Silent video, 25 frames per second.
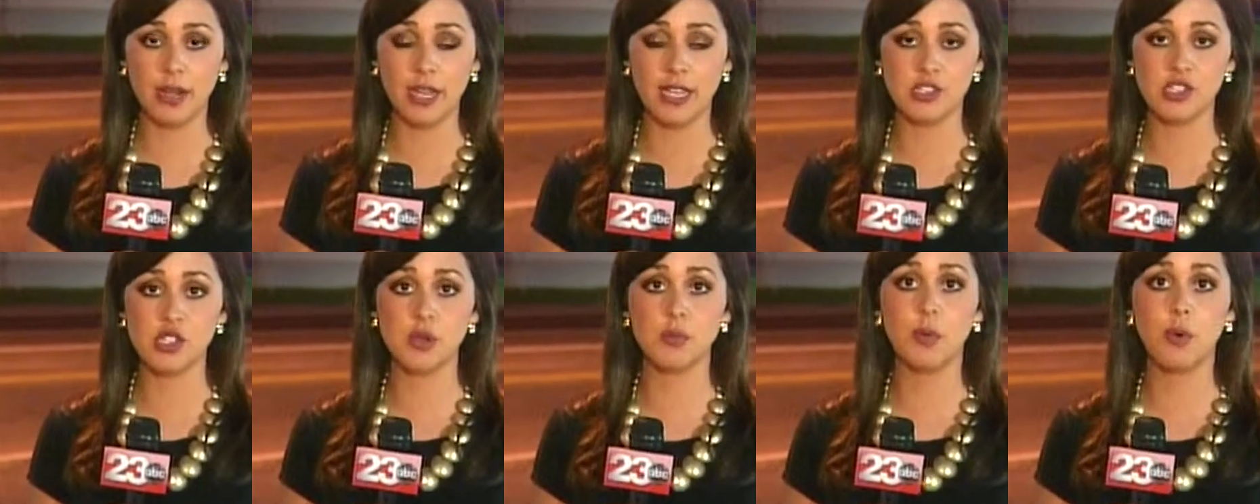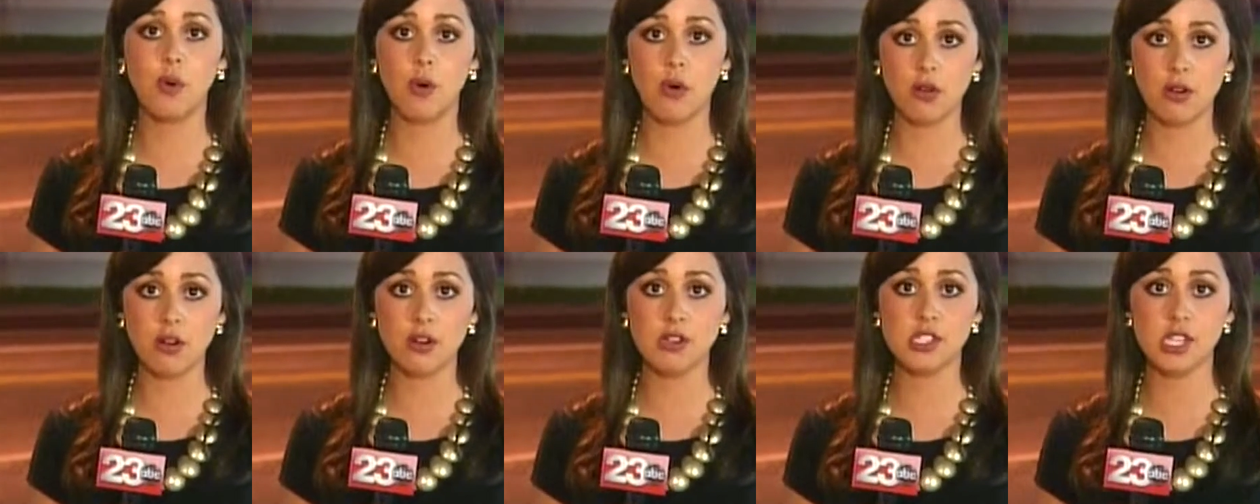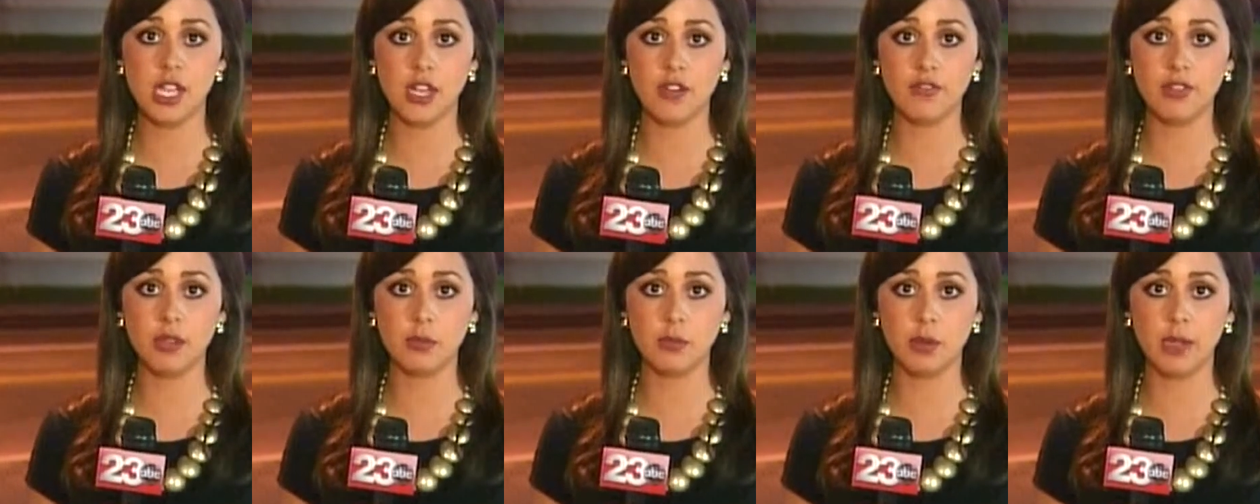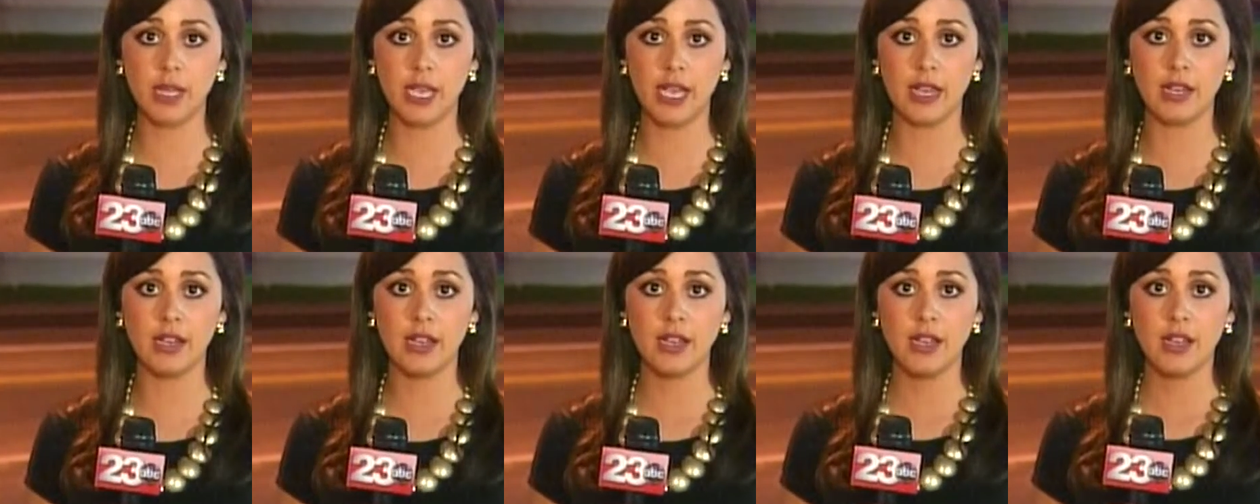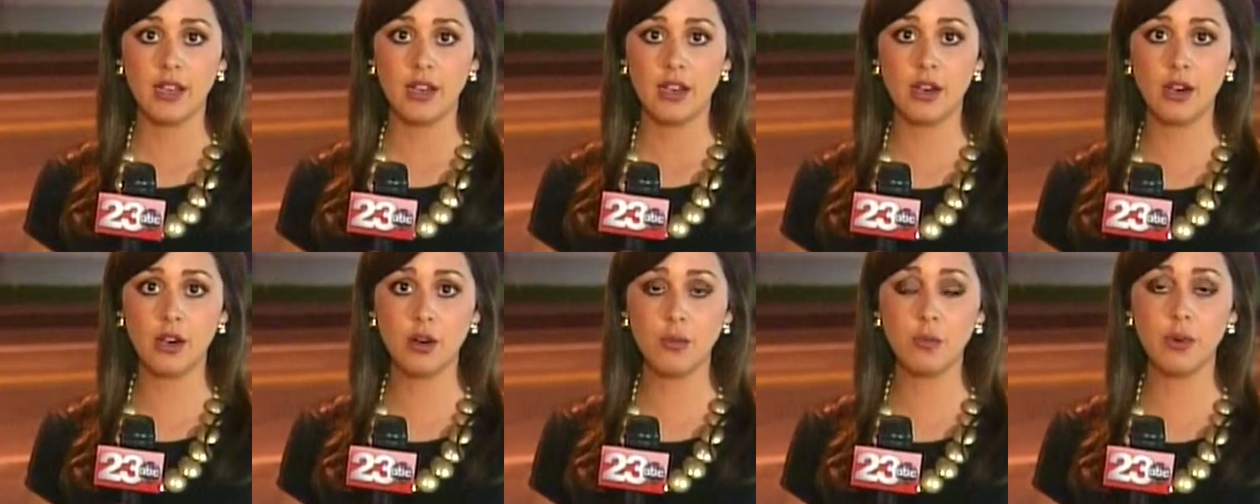and supporters of the plan
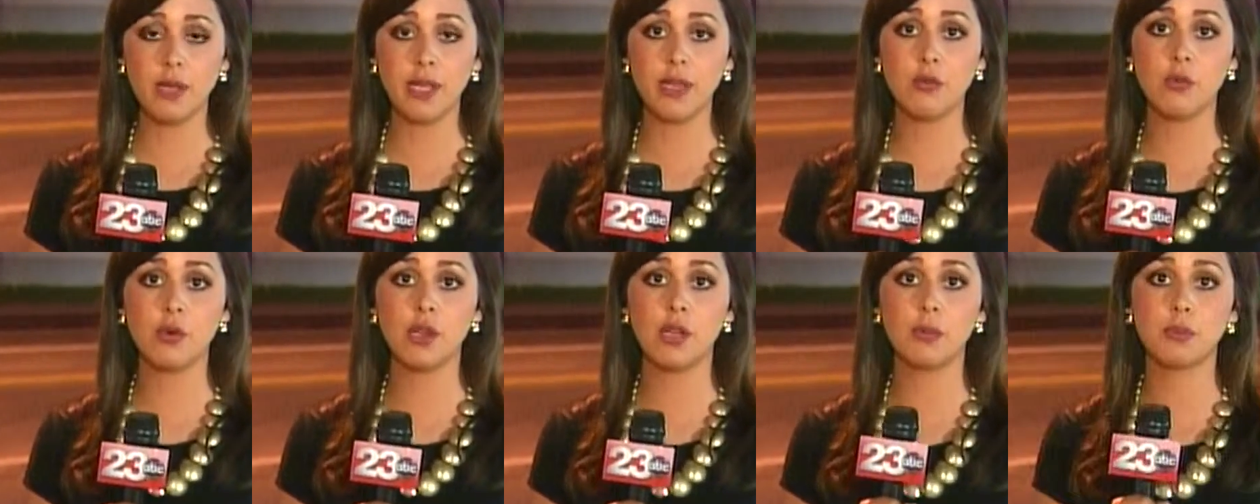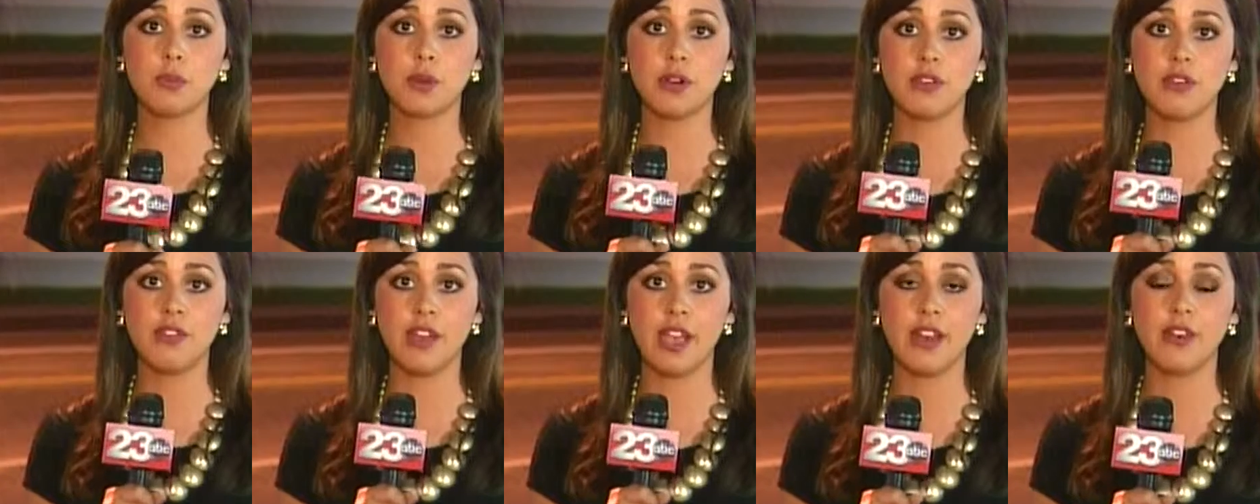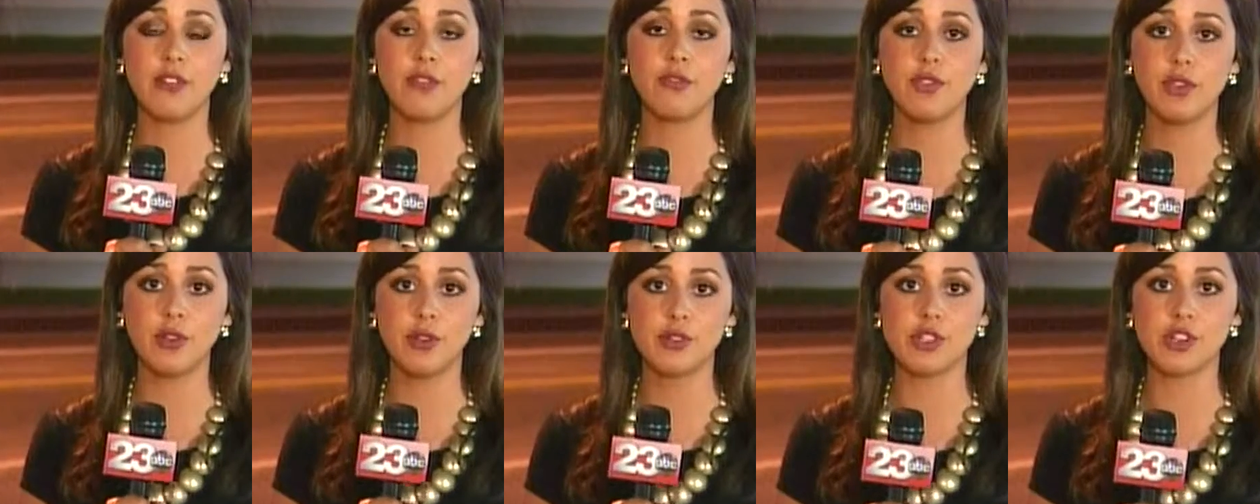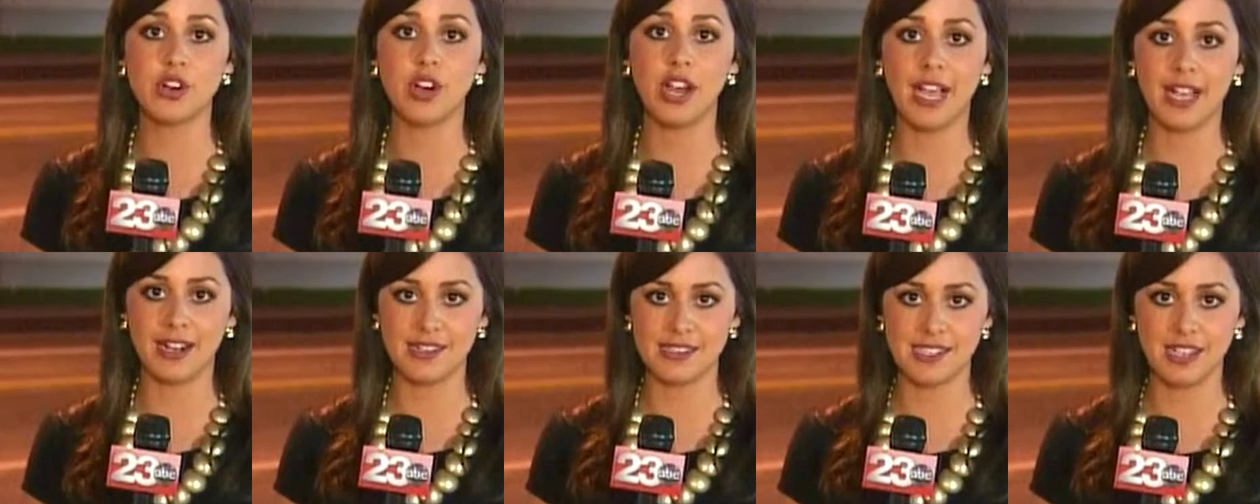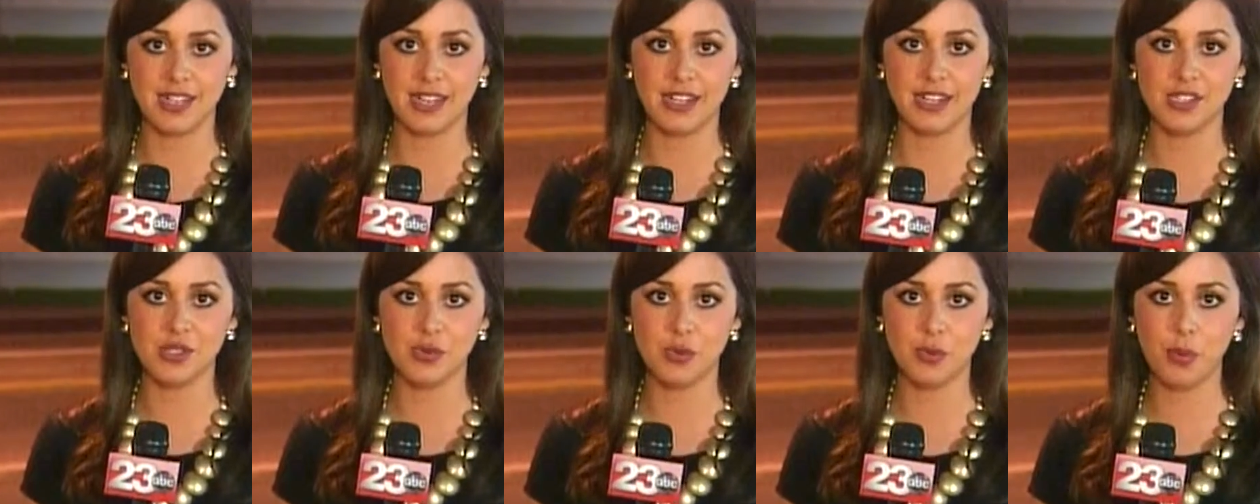hope it will prevent future
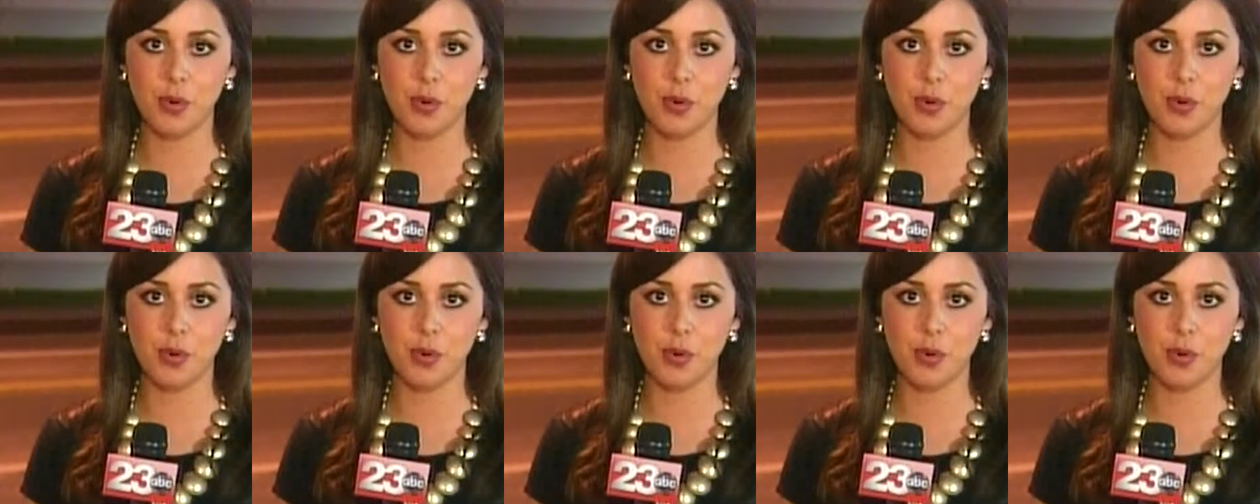accidents.